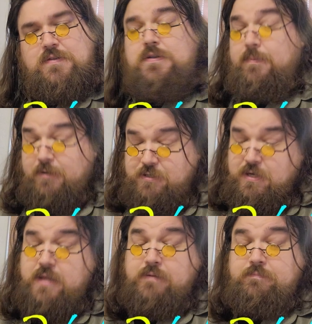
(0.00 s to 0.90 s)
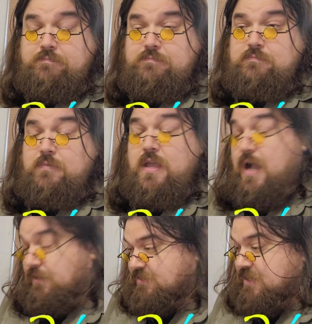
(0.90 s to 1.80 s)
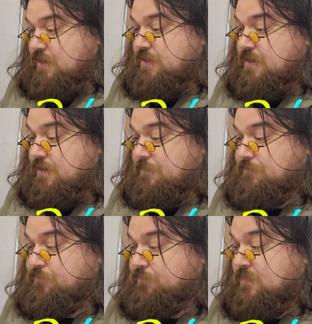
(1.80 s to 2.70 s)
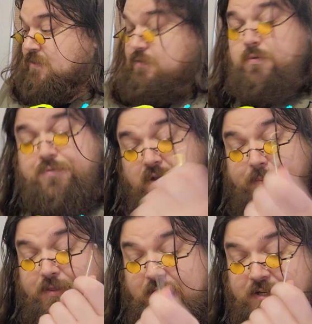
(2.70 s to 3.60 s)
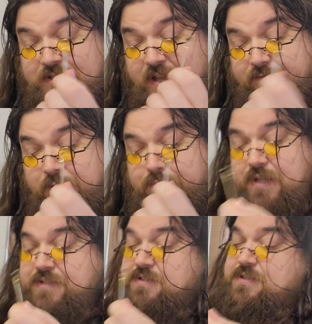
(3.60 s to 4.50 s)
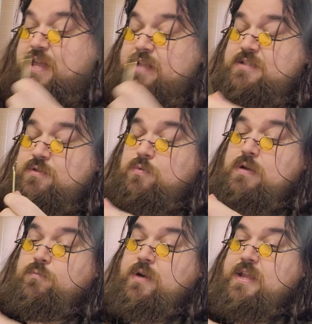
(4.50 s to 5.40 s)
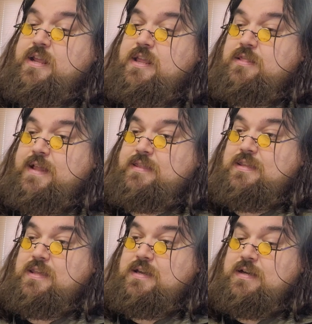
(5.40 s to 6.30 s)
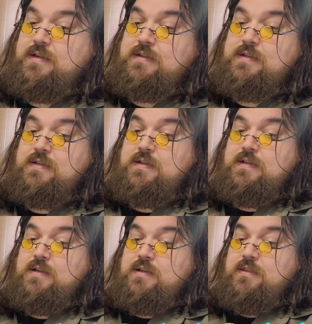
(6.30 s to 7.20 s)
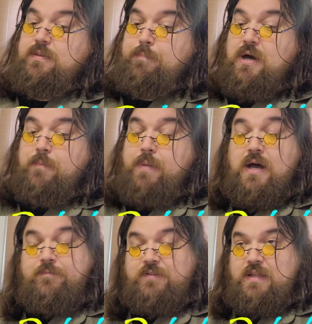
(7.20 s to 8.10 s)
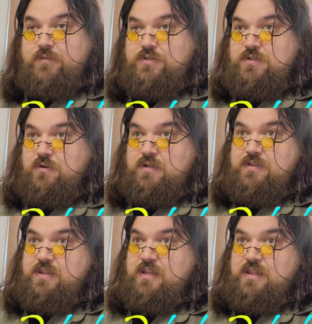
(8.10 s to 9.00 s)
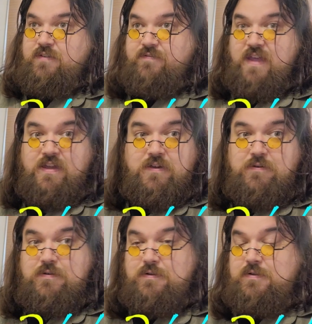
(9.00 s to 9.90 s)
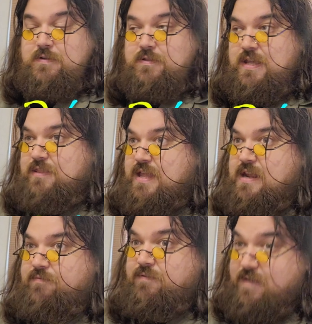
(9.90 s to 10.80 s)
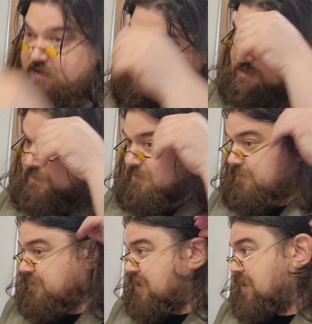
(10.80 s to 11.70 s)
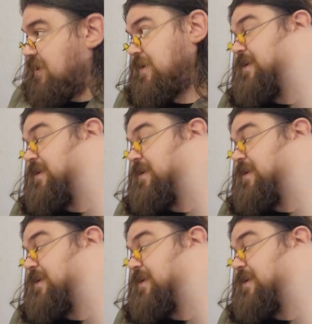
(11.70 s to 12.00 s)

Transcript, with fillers: I'm gonna try them. I'll see how they are. The cool thing about that discount food place is that's the one where you could get like the Bomb Pop flavor soda, the Faygo. They have the Faygo soda over there.